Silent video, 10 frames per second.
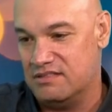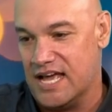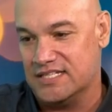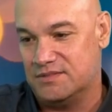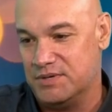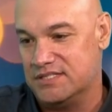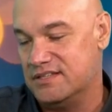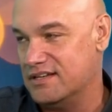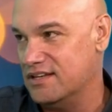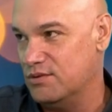that's
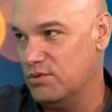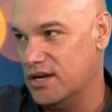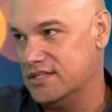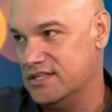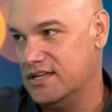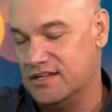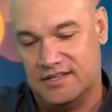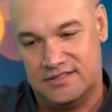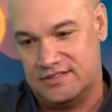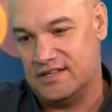basically what I did:
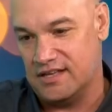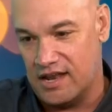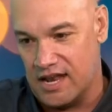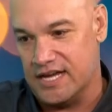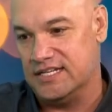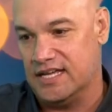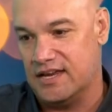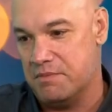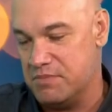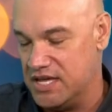is aligned
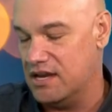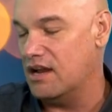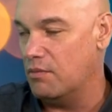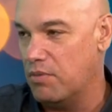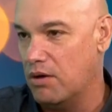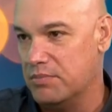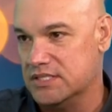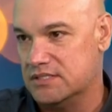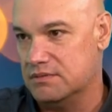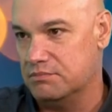it and made it about
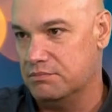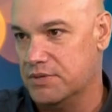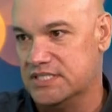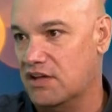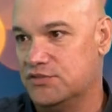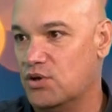myself myself.